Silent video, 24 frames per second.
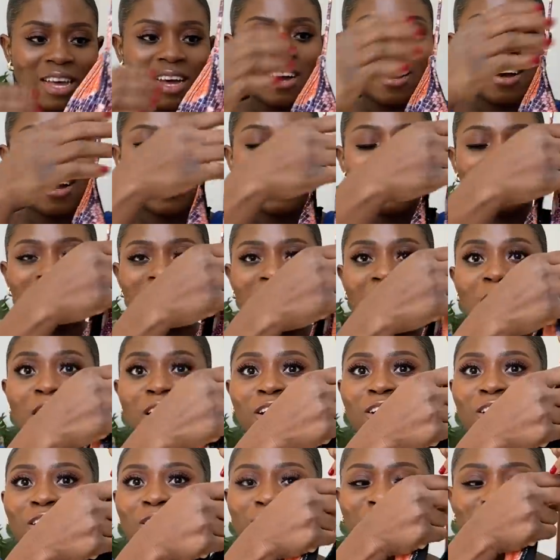Guys, I
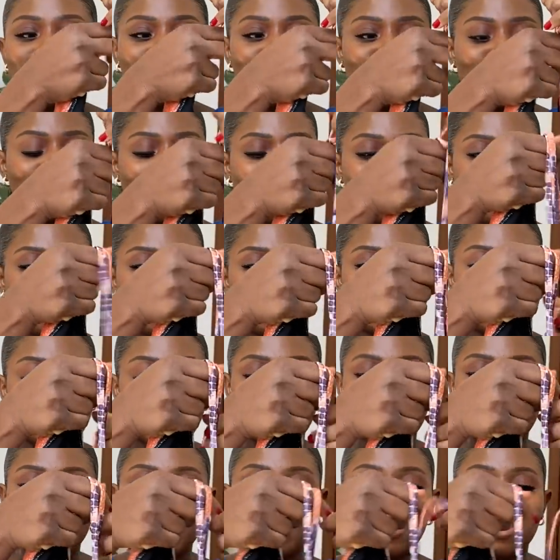love this
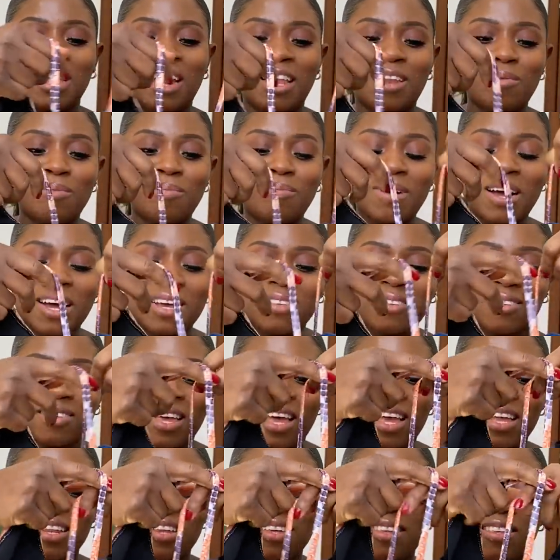swimsuit. At the back
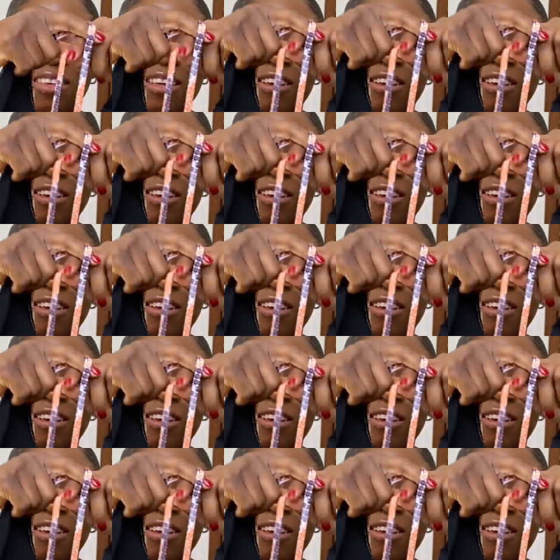side is